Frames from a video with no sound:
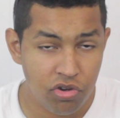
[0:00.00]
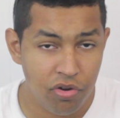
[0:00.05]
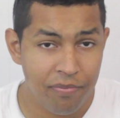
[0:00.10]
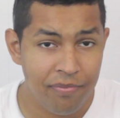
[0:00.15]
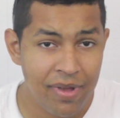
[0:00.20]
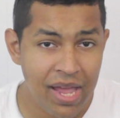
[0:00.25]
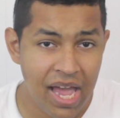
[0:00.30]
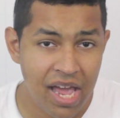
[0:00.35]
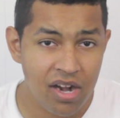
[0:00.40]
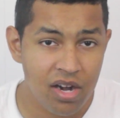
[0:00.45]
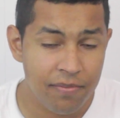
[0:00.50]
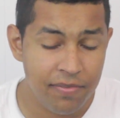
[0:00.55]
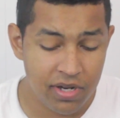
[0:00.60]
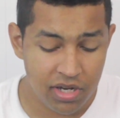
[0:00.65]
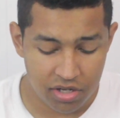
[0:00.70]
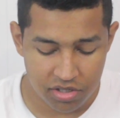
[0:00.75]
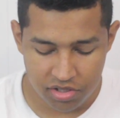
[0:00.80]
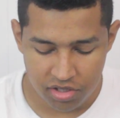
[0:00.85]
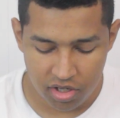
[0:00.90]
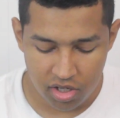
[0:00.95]
don't matter
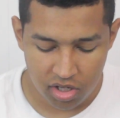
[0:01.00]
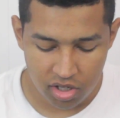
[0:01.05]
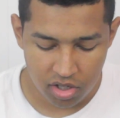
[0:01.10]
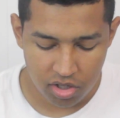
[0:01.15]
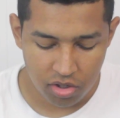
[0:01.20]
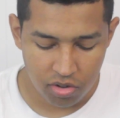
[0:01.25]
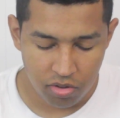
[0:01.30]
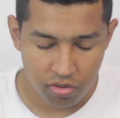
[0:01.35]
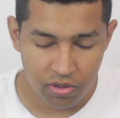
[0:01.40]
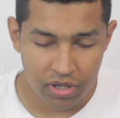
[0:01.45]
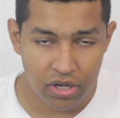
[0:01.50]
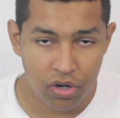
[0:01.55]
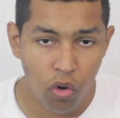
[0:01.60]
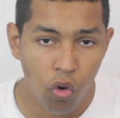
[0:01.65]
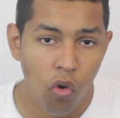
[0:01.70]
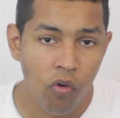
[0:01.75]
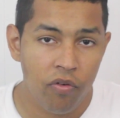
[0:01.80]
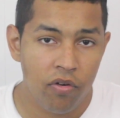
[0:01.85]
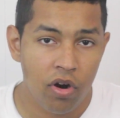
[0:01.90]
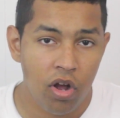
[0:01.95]
because you're going to go and
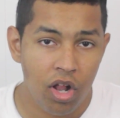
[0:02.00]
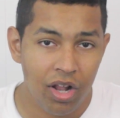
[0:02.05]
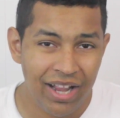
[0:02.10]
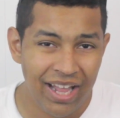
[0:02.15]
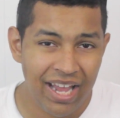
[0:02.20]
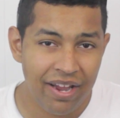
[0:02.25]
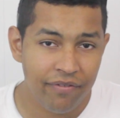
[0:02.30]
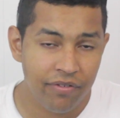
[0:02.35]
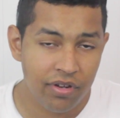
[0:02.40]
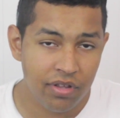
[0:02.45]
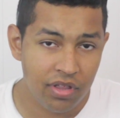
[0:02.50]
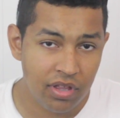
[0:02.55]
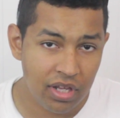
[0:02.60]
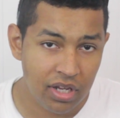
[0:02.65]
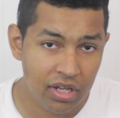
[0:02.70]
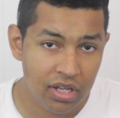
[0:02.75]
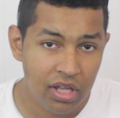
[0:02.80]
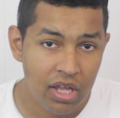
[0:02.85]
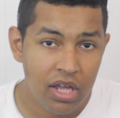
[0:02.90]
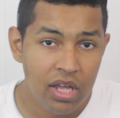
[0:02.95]
overhaul
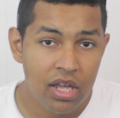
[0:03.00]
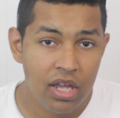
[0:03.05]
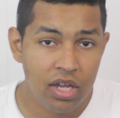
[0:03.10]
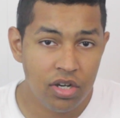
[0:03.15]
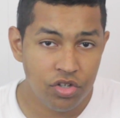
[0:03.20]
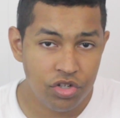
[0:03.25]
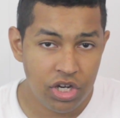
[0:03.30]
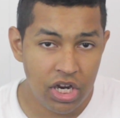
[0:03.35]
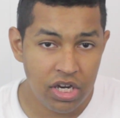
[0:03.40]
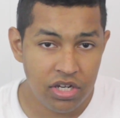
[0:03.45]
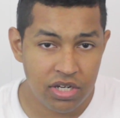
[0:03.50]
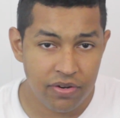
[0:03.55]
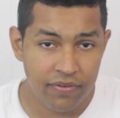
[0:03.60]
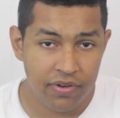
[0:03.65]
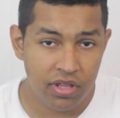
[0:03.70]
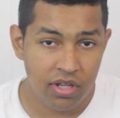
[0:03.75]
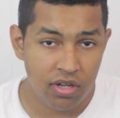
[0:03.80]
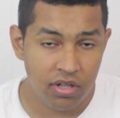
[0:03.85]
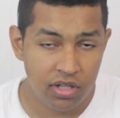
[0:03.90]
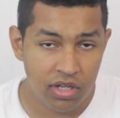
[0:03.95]
everything and change
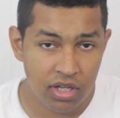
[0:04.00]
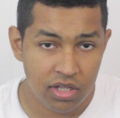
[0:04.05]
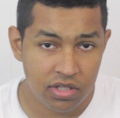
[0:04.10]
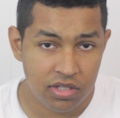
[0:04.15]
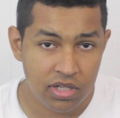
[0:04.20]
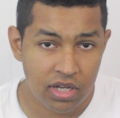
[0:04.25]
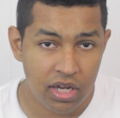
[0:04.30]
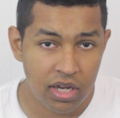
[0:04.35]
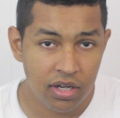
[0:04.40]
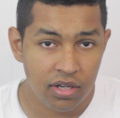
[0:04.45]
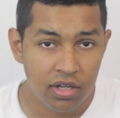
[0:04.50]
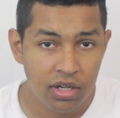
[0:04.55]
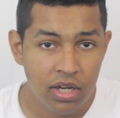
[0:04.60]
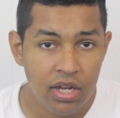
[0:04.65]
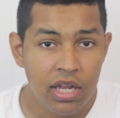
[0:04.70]
everything on the inside.